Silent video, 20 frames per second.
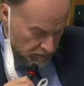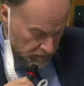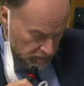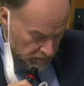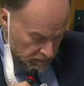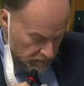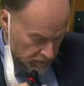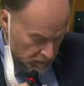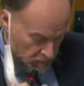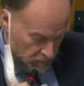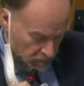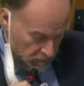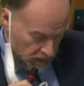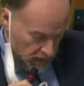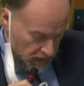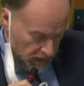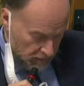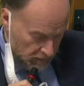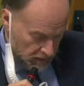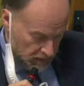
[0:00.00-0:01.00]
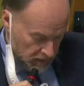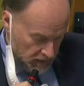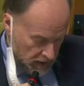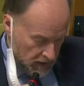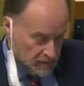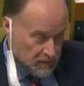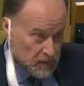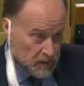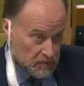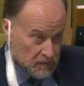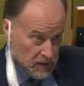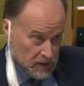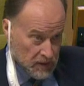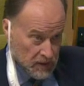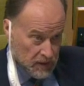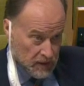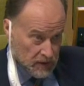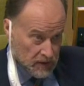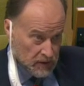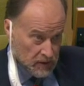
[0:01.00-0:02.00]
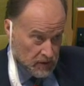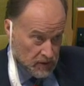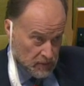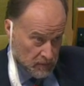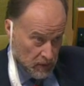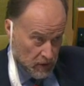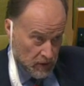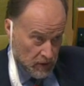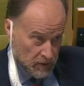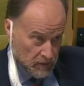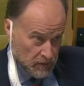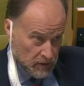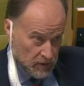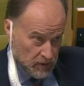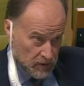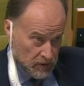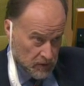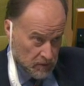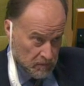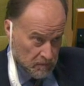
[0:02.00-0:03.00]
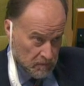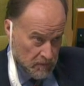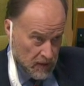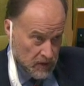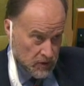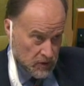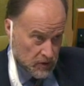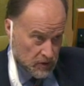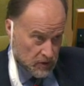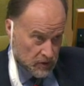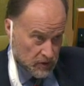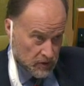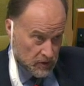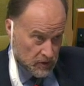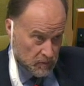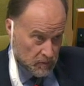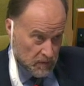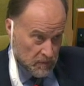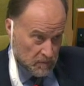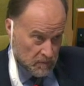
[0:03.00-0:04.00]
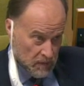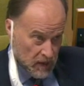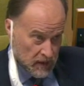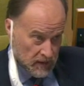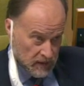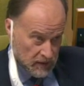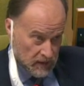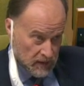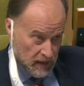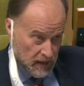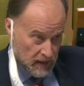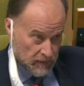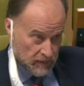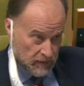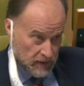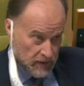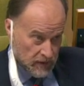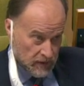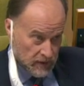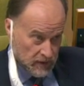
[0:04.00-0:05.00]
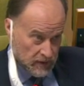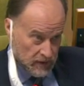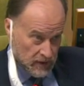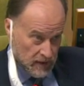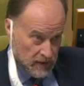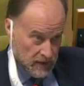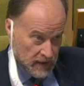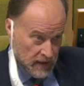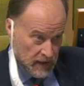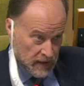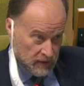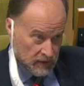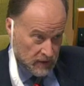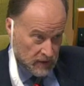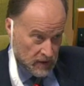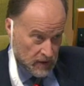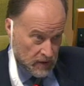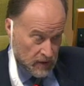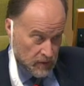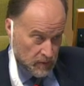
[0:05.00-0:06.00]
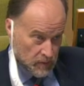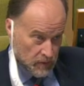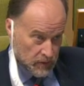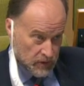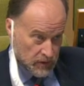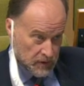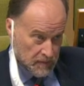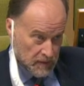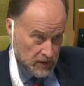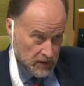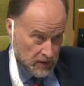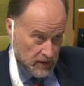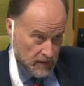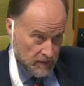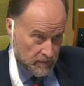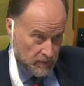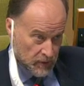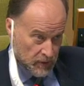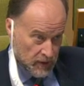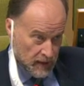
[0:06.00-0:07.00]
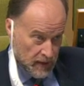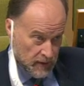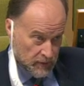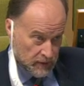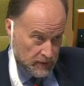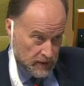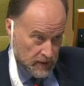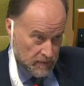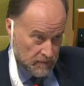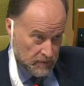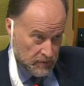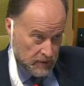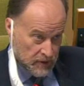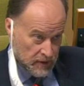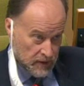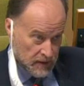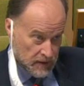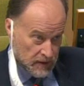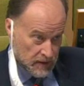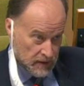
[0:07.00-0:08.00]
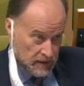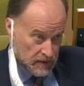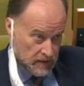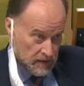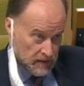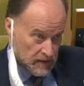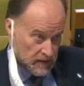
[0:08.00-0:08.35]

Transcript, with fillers: Um, we have a Yemen meeting tomorrow. You mm -hmm. mentioned that we might have a stakeout with the special envoy. How is that proceeding?